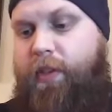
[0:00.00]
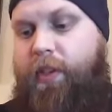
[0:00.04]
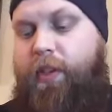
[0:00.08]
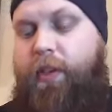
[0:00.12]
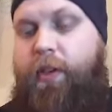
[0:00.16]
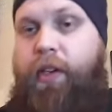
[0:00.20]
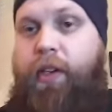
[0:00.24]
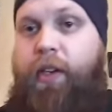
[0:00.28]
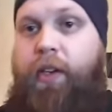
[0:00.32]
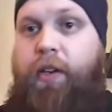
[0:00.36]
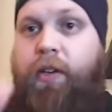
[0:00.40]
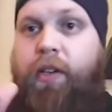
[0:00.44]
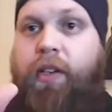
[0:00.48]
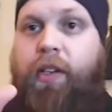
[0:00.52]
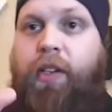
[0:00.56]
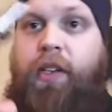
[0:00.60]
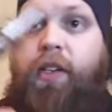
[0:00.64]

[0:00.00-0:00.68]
There we go.